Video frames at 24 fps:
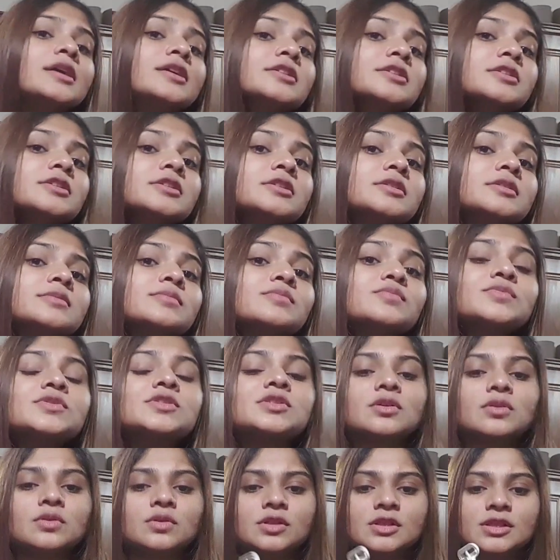
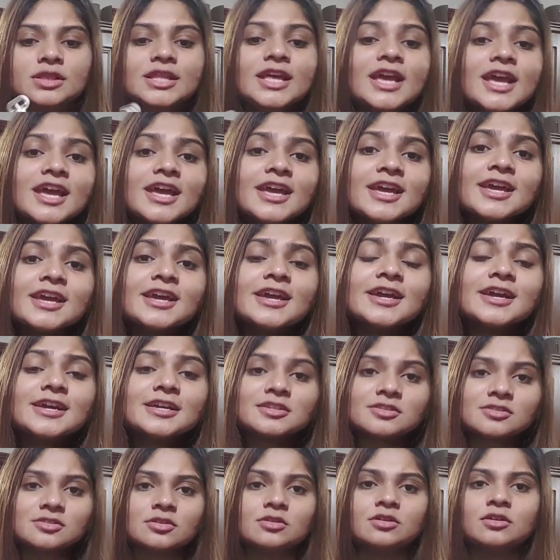arms or
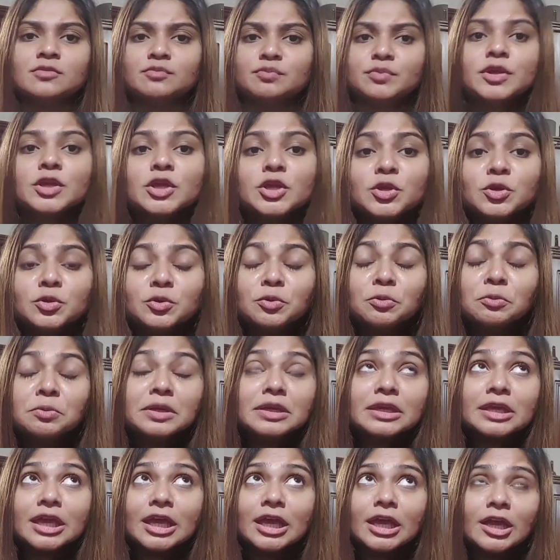legs or
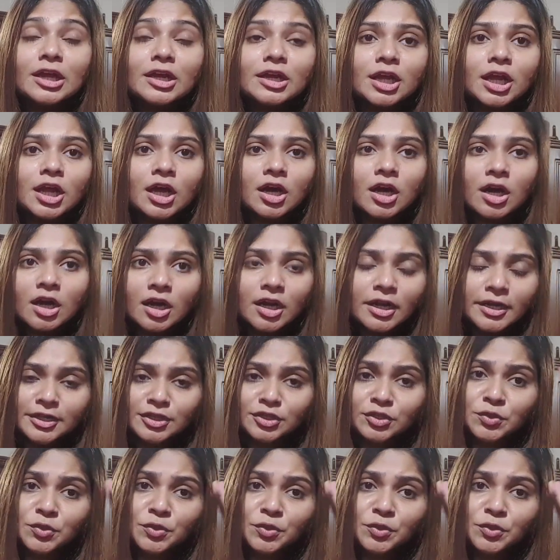pubic area,